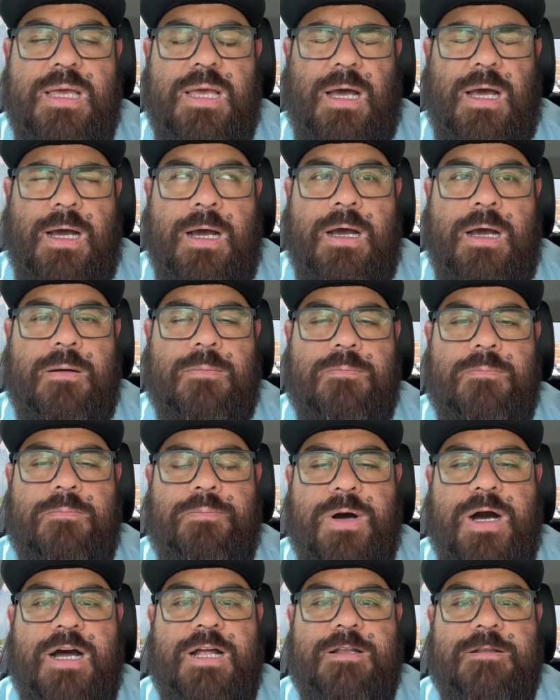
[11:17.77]

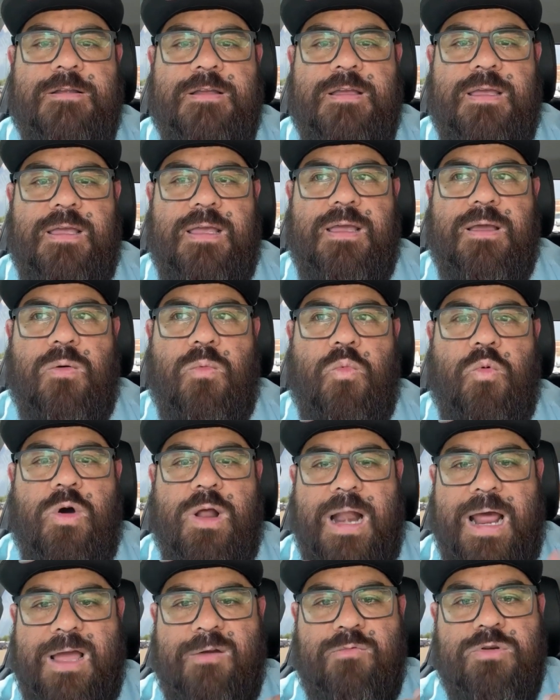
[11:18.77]
But
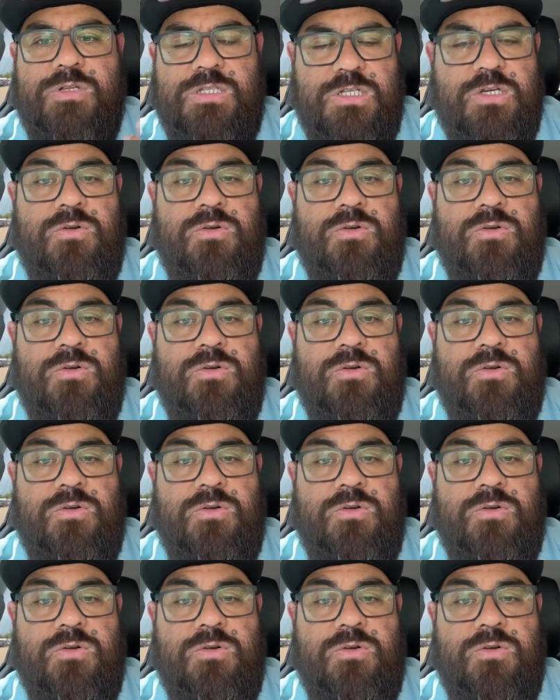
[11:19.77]
what I would